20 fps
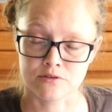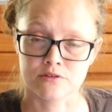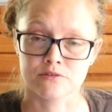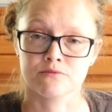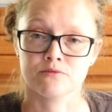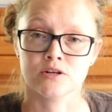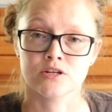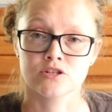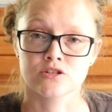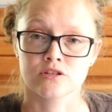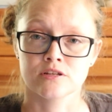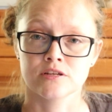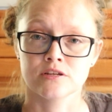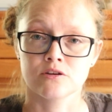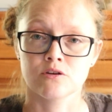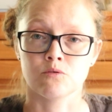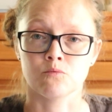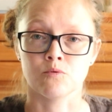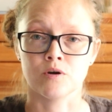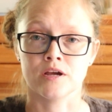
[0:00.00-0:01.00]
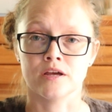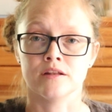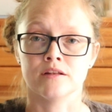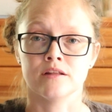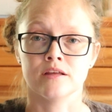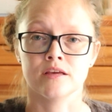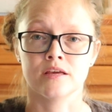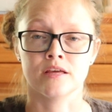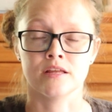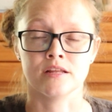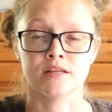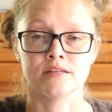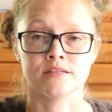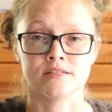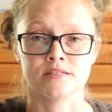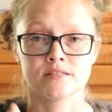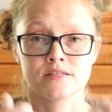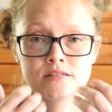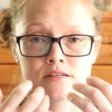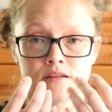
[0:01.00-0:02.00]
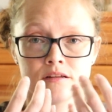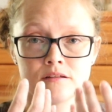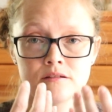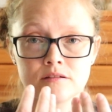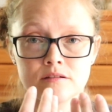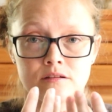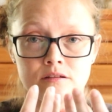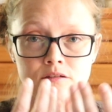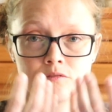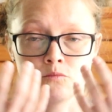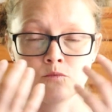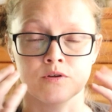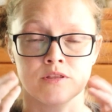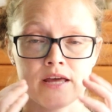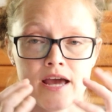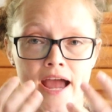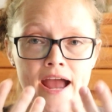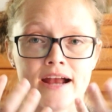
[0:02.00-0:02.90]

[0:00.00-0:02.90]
the French link, when the